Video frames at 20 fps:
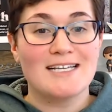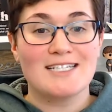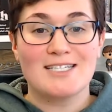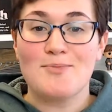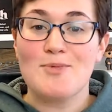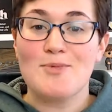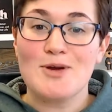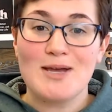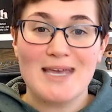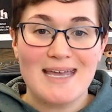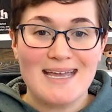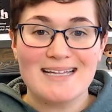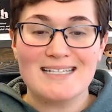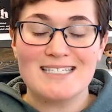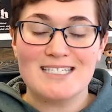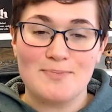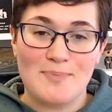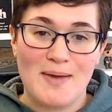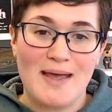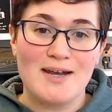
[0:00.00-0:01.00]
someone can't
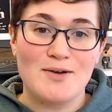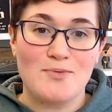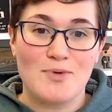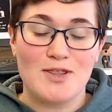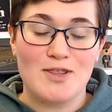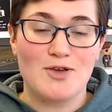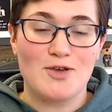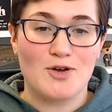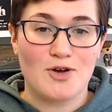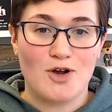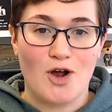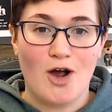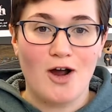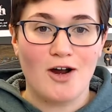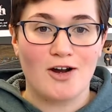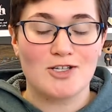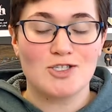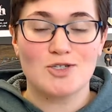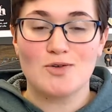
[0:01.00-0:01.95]
spend with your card.